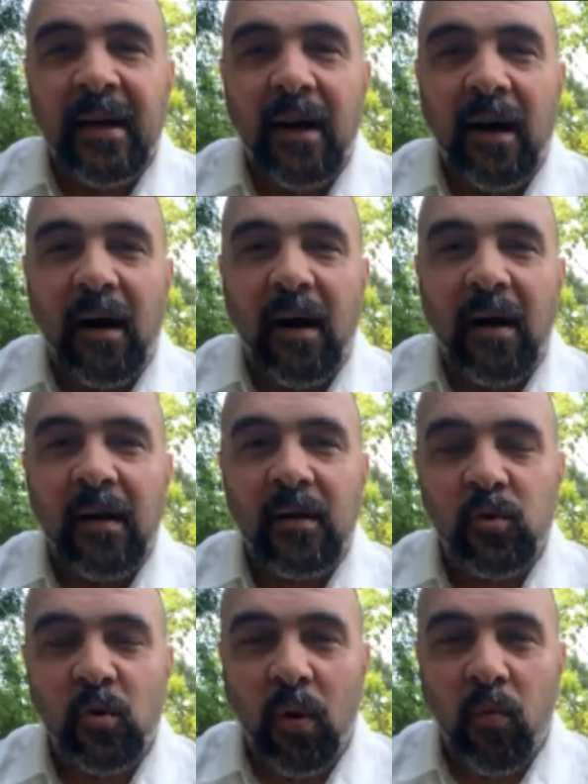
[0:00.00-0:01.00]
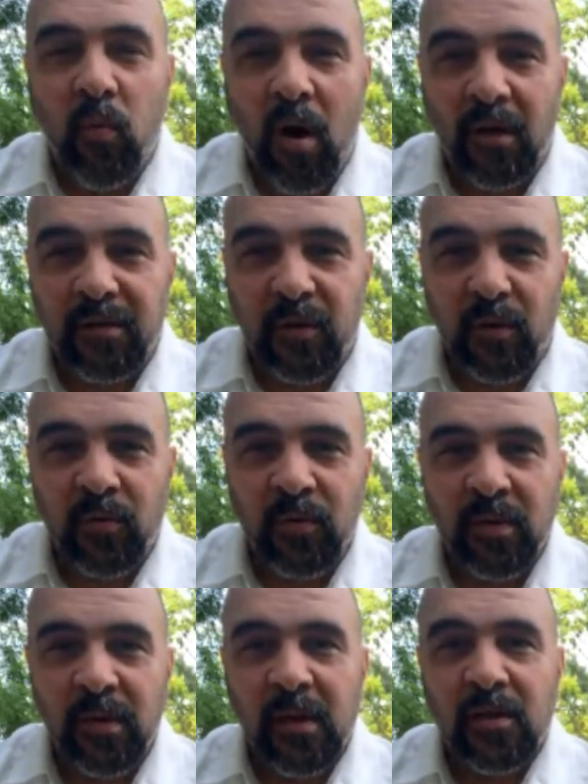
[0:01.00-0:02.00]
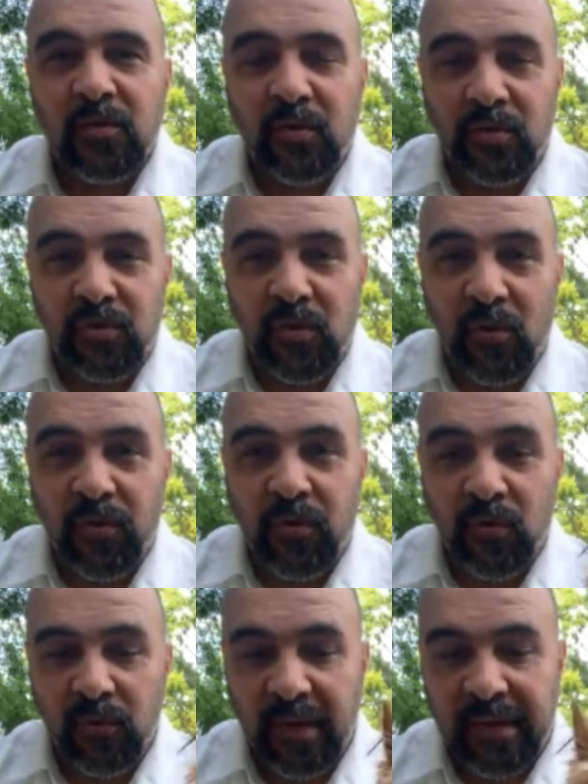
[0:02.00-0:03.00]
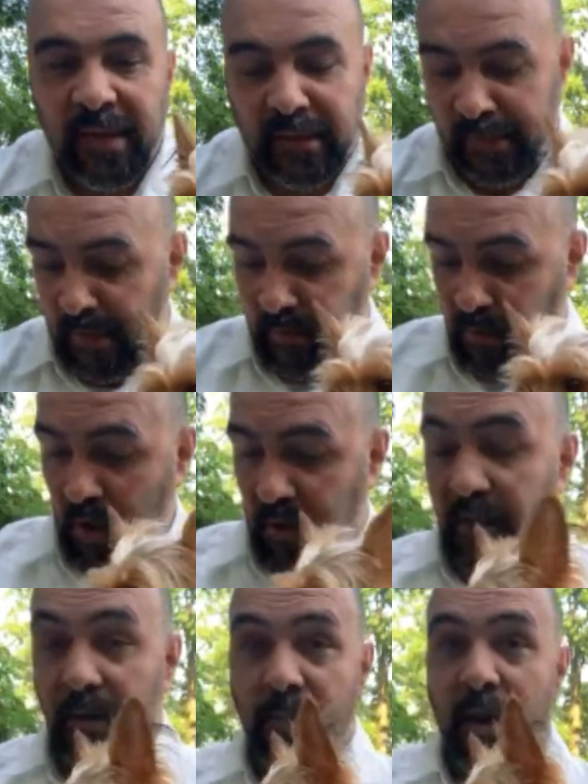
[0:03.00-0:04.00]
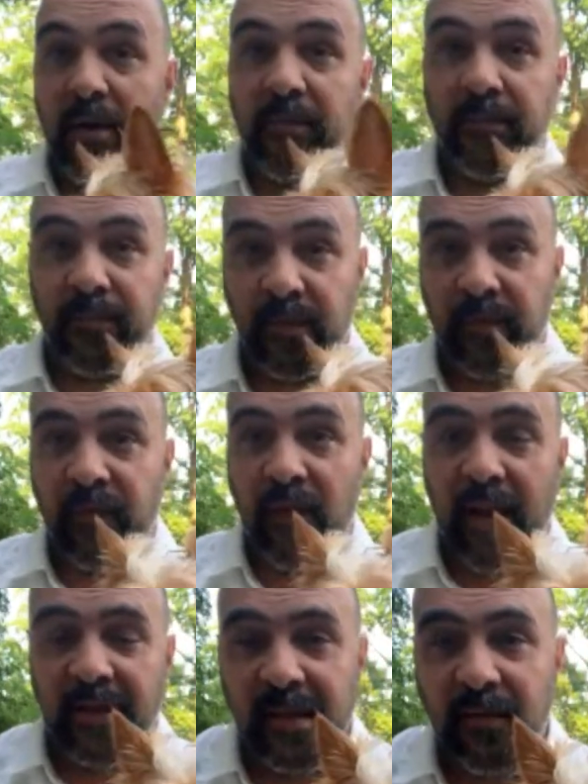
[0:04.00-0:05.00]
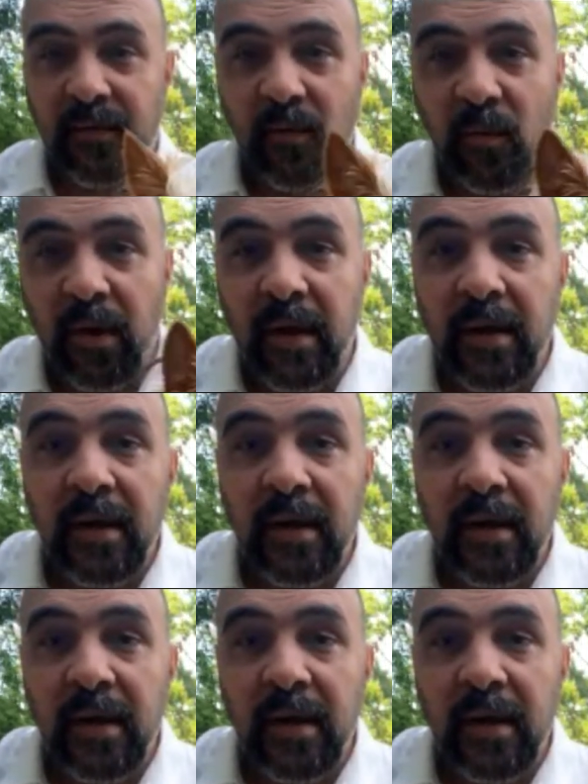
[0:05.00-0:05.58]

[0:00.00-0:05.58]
uh, do a walkthrough to show you the things I'm talking about. Flies everywhere.